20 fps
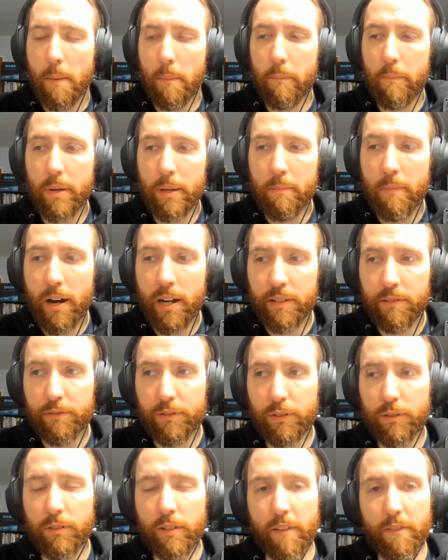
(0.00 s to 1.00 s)
Be
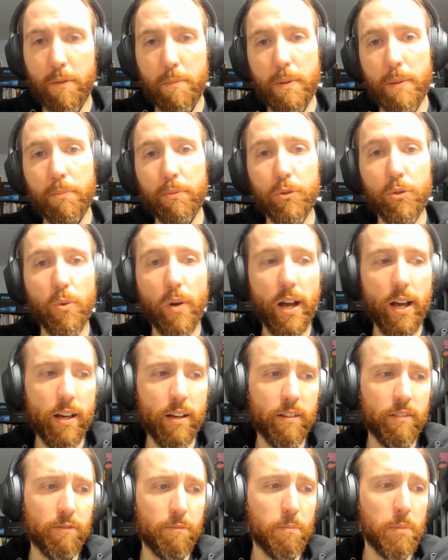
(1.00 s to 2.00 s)
mindful of the people you
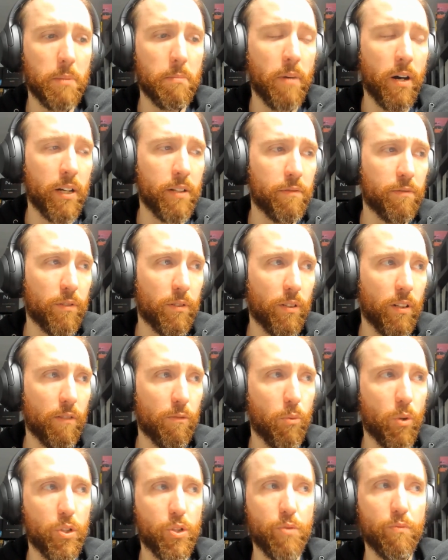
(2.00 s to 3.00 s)
have, be mindful
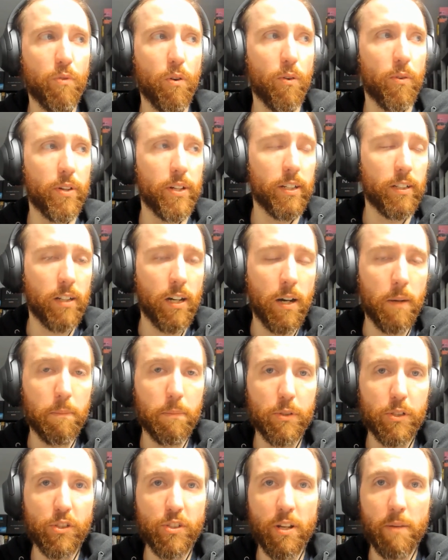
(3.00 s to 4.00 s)
of what you've already
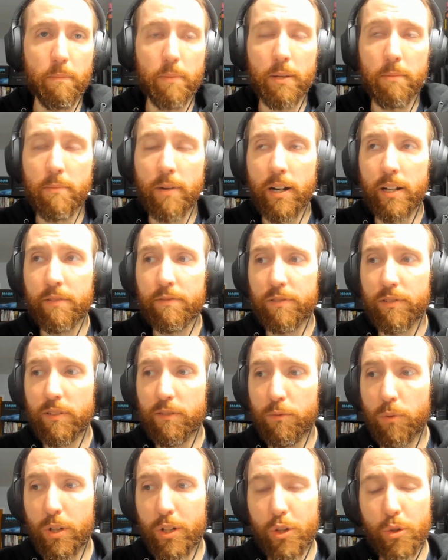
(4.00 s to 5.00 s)
accomplished, and be mindful
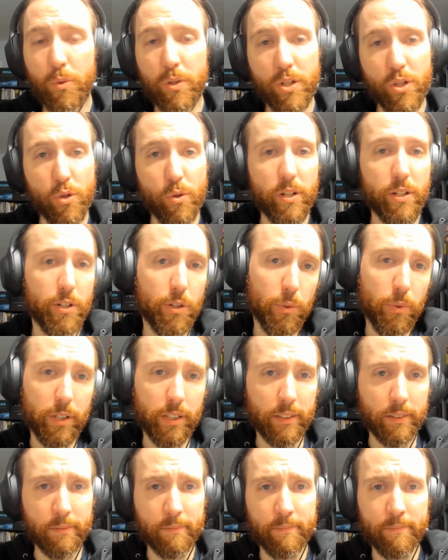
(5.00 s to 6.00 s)
of what you enjoy
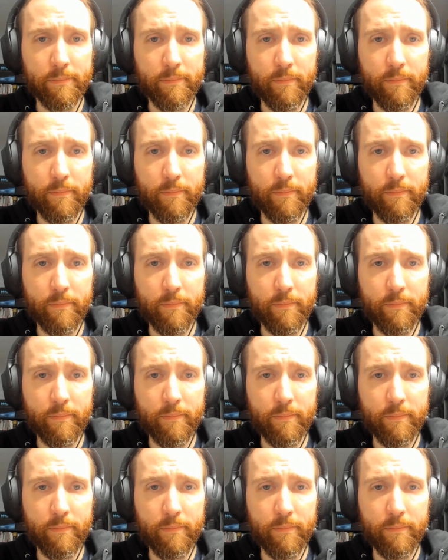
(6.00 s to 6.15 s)
doing.